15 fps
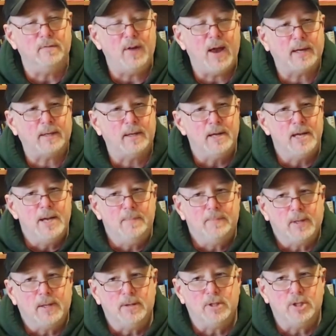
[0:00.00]
In fact,
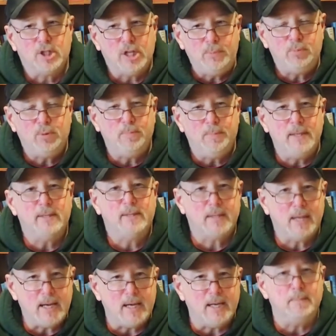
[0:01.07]
the sheep would be
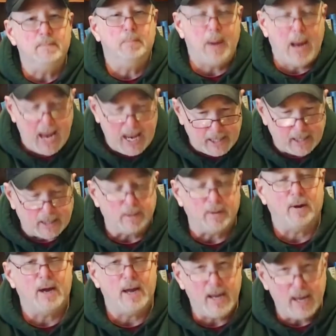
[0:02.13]
seen banging
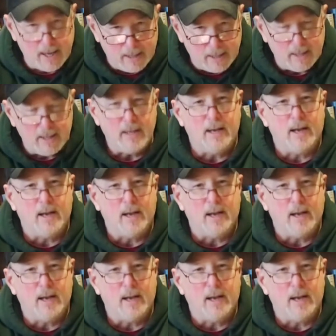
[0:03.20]
their head